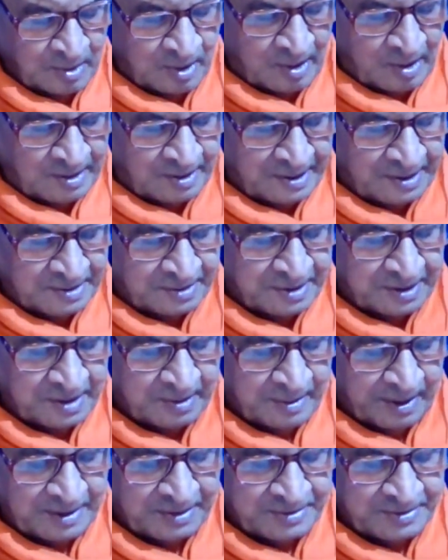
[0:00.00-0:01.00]
have called it
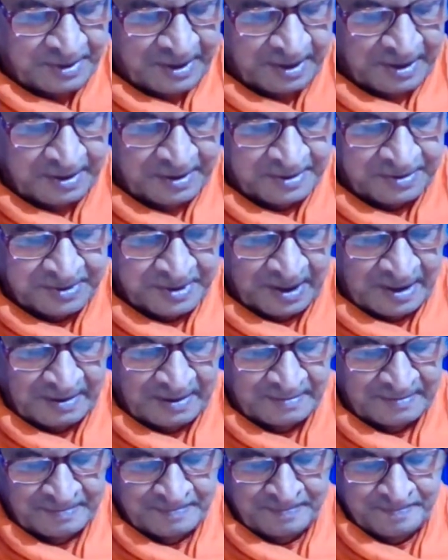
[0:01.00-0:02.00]
the divine Sri
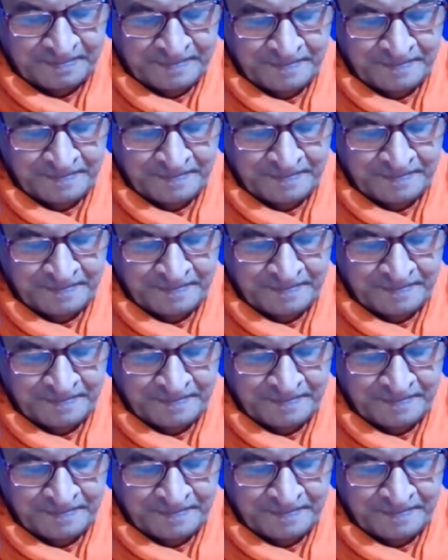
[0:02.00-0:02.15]
Krishna,